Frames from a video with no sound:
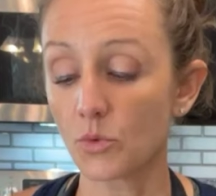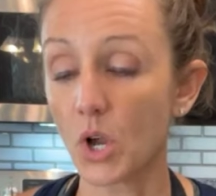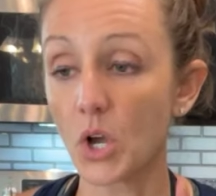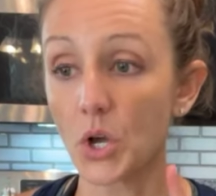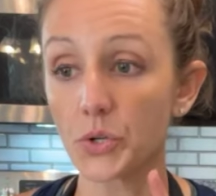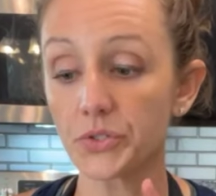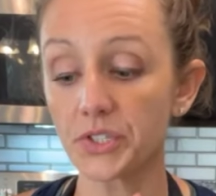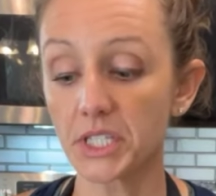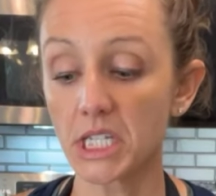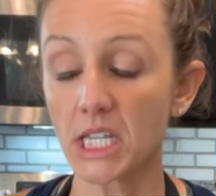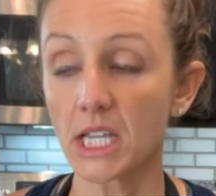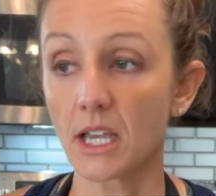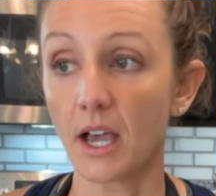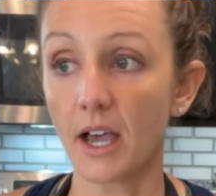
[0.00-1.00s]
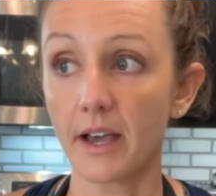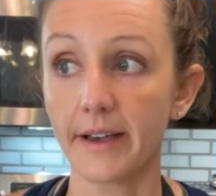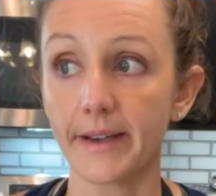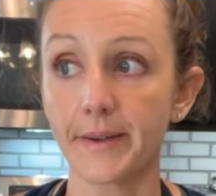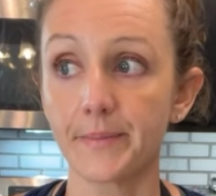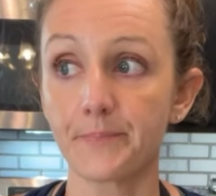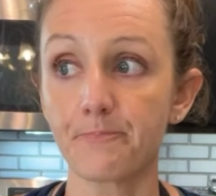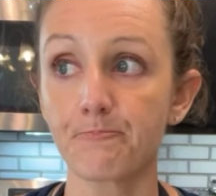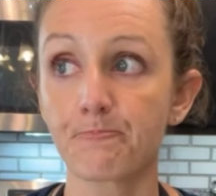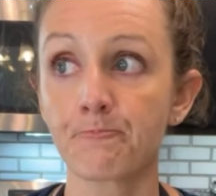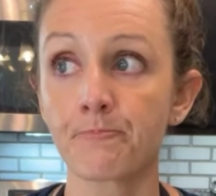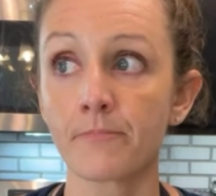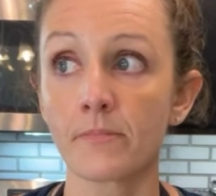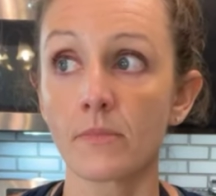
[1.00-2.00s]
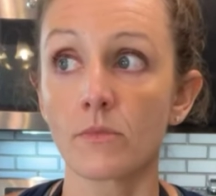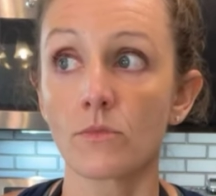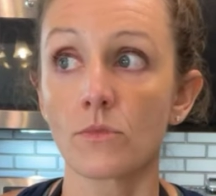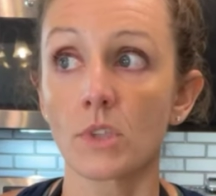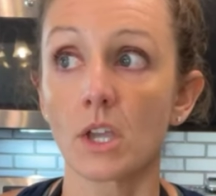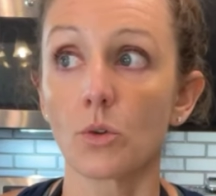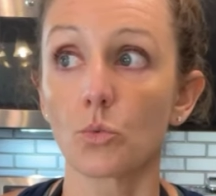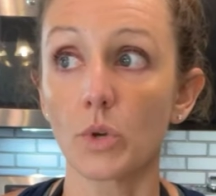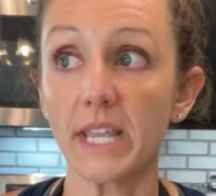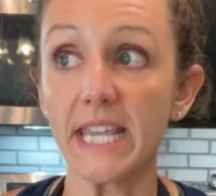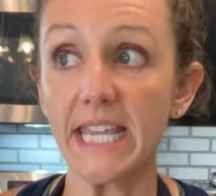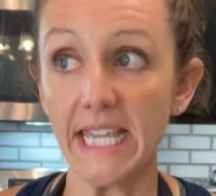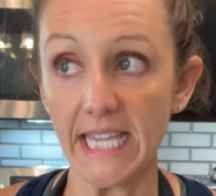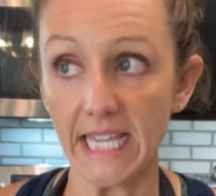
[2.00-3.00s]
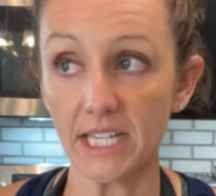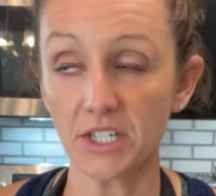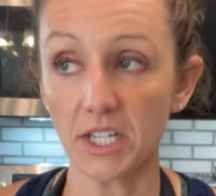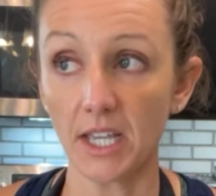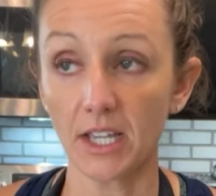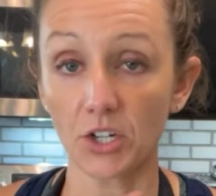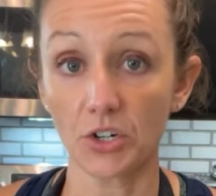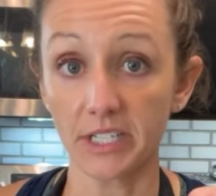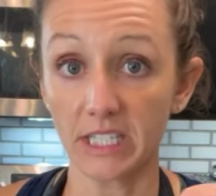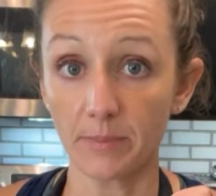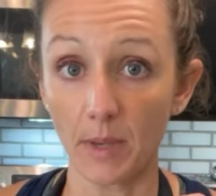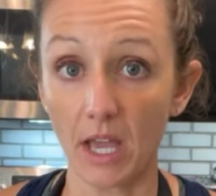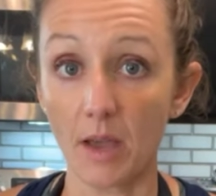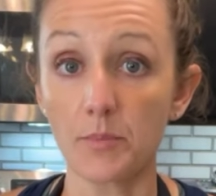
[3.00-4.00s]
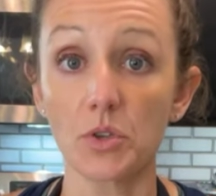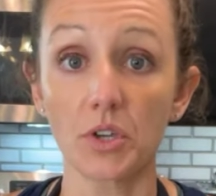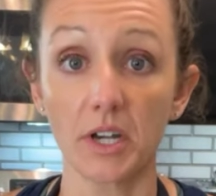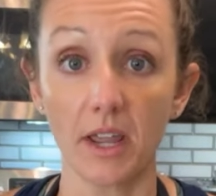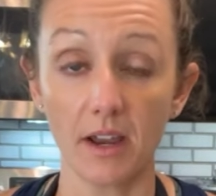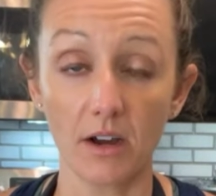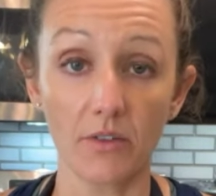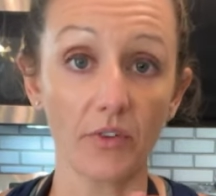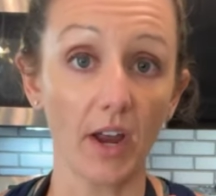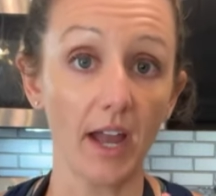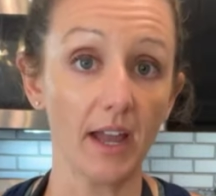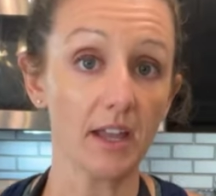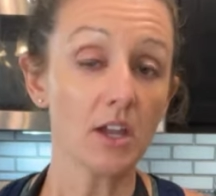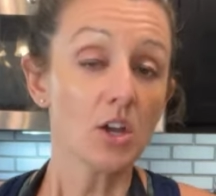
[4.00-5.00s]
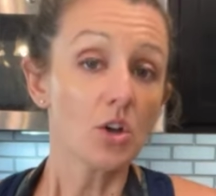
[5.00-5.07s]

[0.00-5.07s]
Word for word: roast, um, reheat, and crisp up. You can air fry.